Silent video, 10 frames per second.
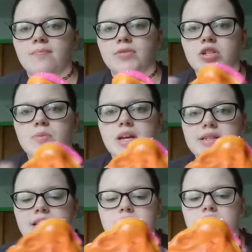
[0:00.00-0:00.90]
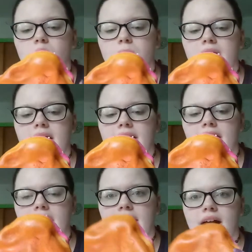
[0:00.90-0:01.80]
Just because it's so big,
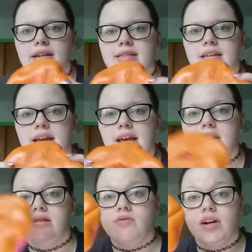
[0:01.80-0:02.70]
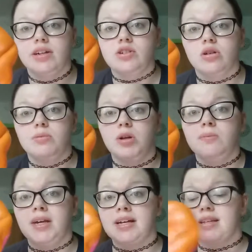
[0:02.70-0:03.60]
and honestly, it is very durable
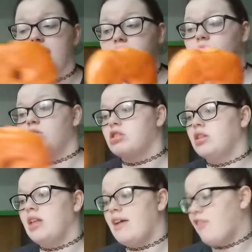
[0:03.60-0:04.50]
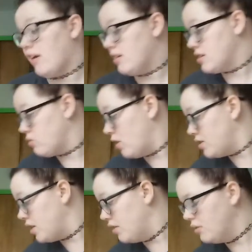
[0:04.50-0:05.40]
because I squished the life out of this one
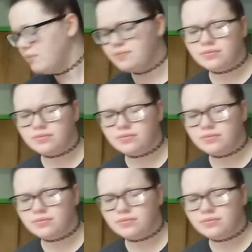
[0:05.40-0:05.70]
too.